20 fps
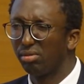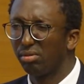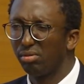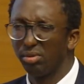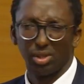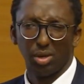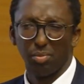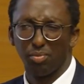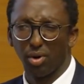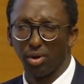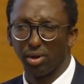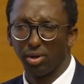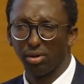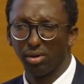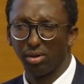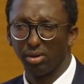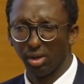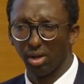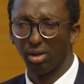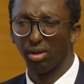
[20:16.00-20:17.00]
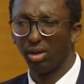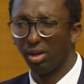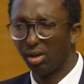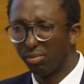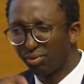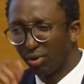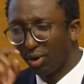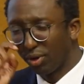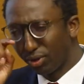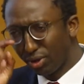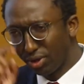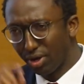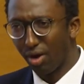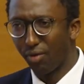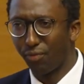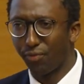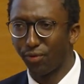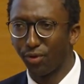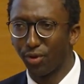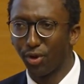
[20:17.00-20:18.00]
we say prouder? Yeah. proud
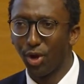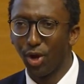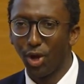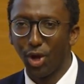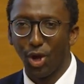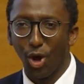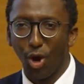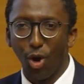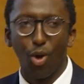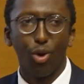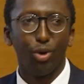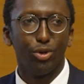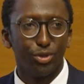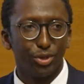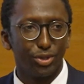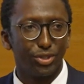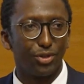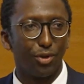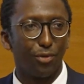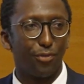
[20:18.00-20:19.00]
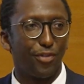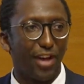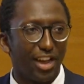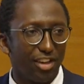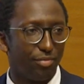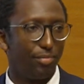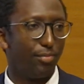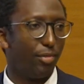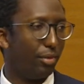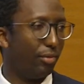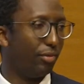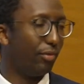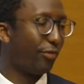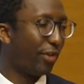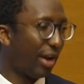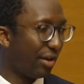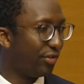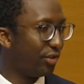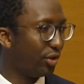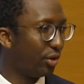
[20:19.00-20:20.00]
of all those
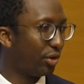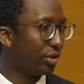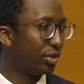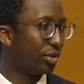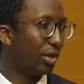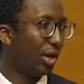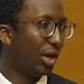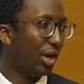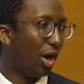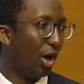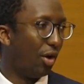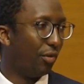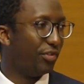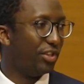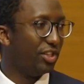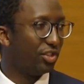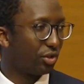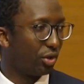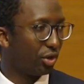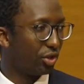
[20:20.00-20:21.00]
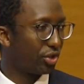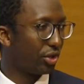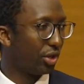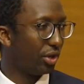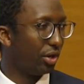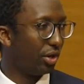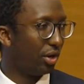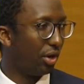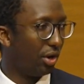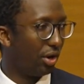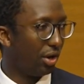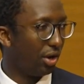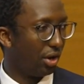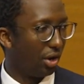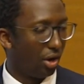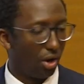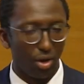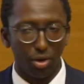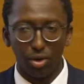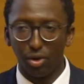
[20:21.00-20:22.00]
5 years of discussion
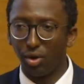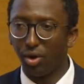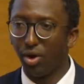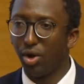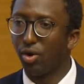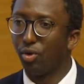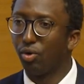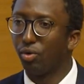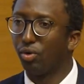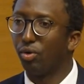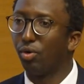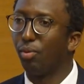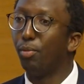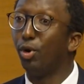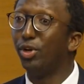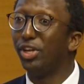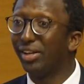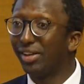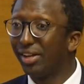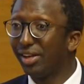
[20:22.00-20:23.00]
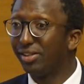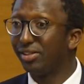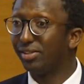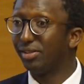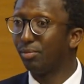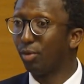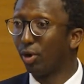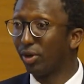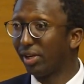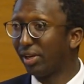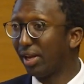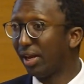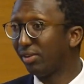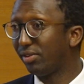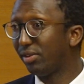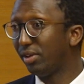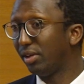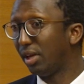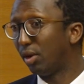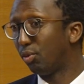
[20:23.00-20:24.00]
on
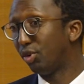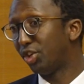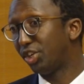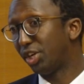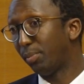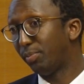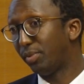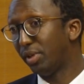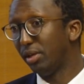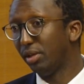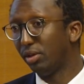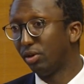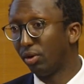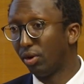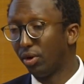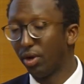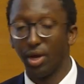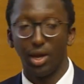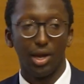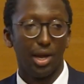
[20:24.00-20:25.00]
modernizing and reshaping the